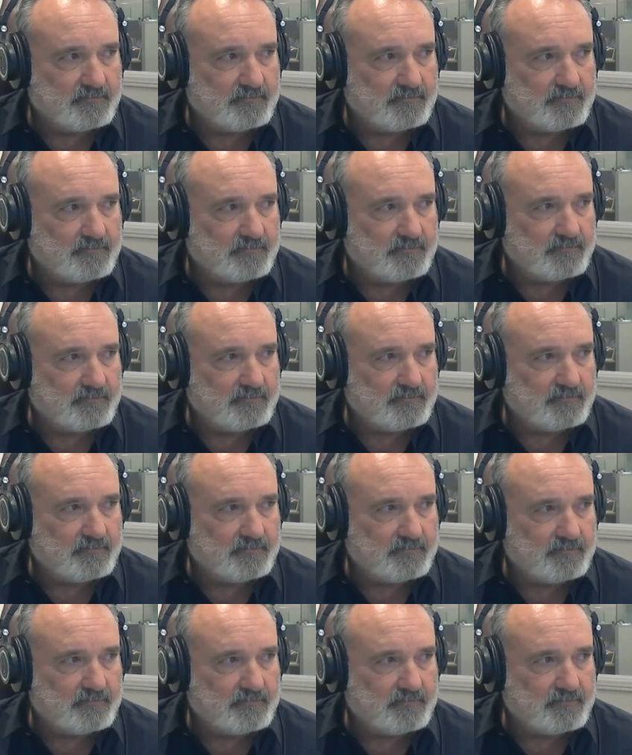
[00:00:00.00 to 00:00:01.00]

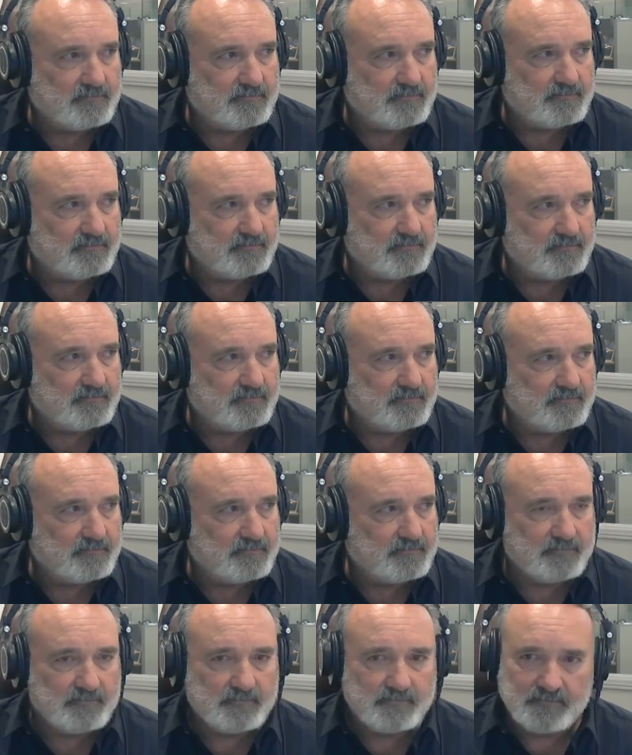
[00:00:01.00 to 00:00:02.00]

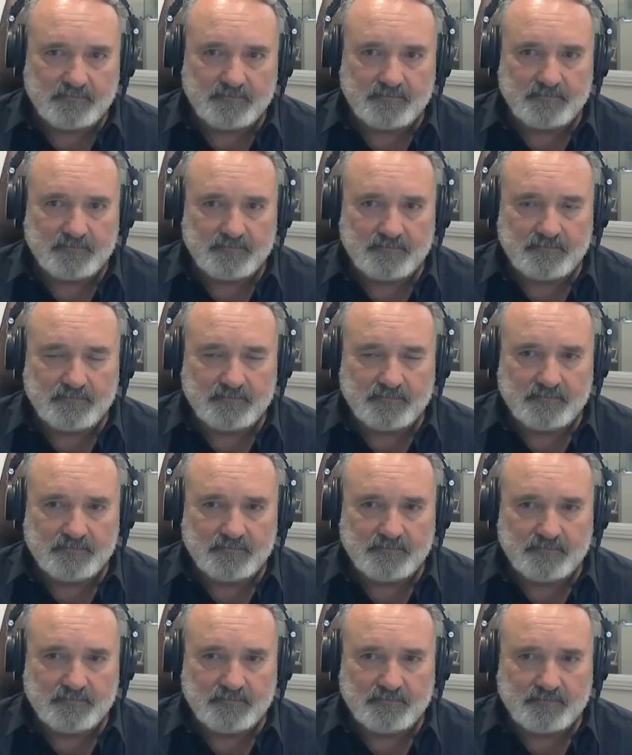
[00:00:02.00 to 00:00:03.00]

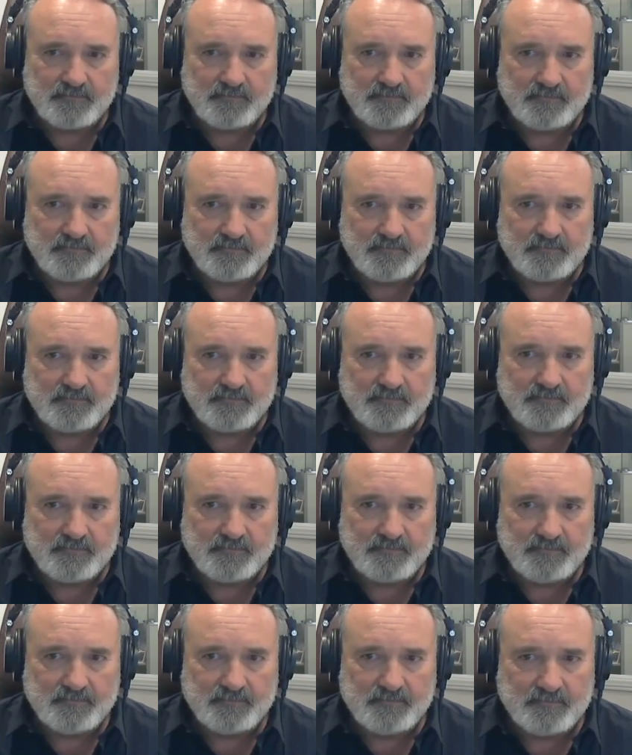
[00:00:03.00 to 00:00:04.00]

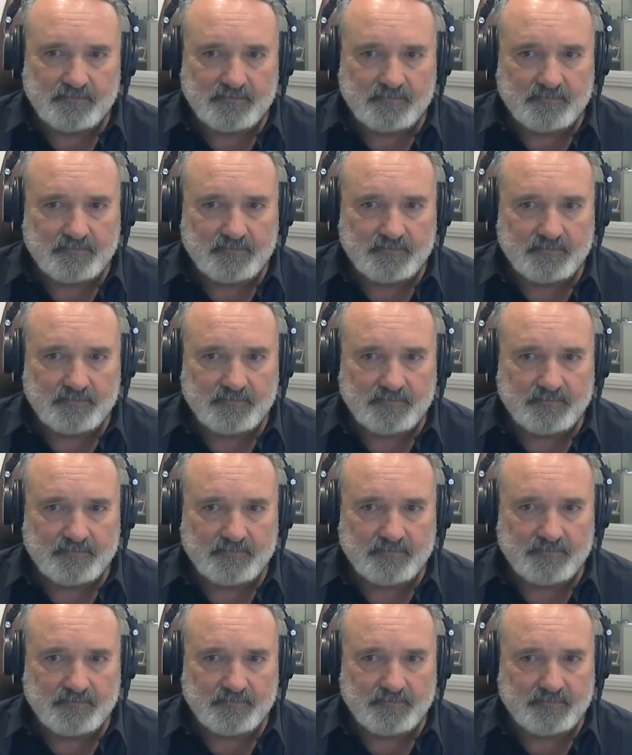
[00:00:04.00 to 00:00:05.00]

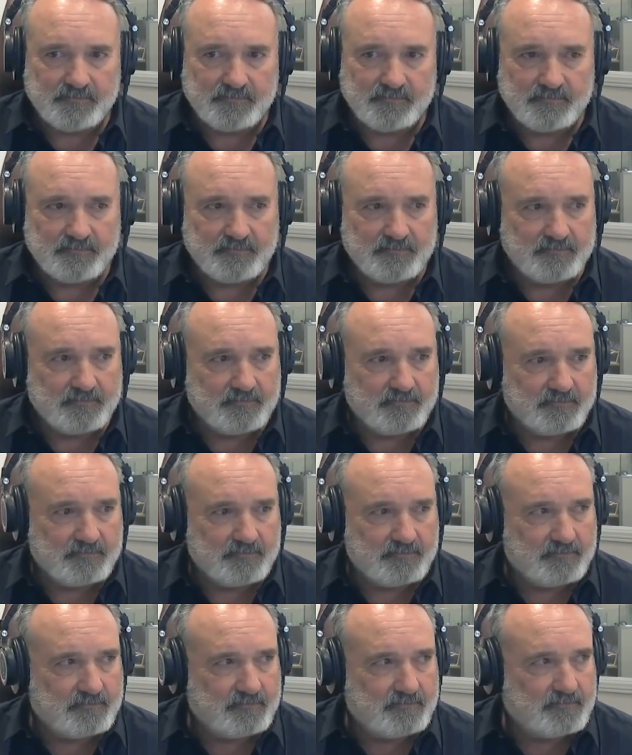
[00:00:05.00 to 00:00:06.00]

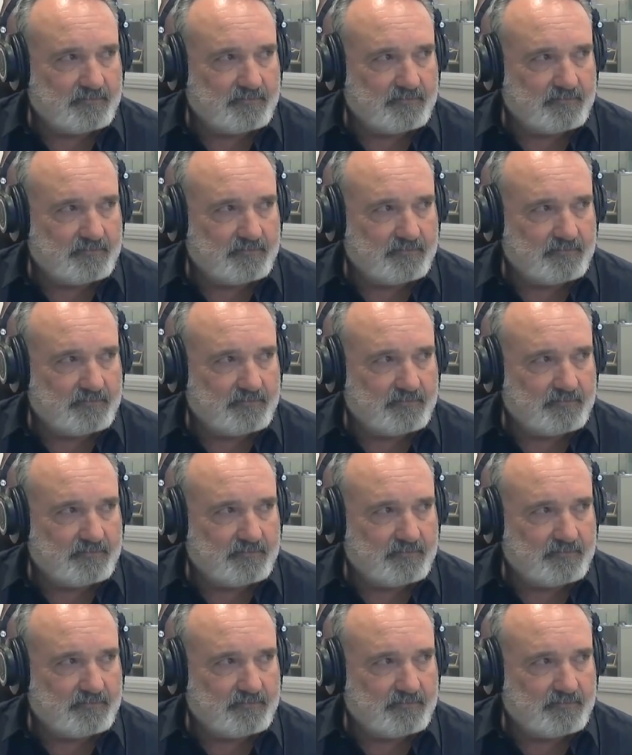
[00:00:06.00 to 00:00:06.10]
This person isn't speaking.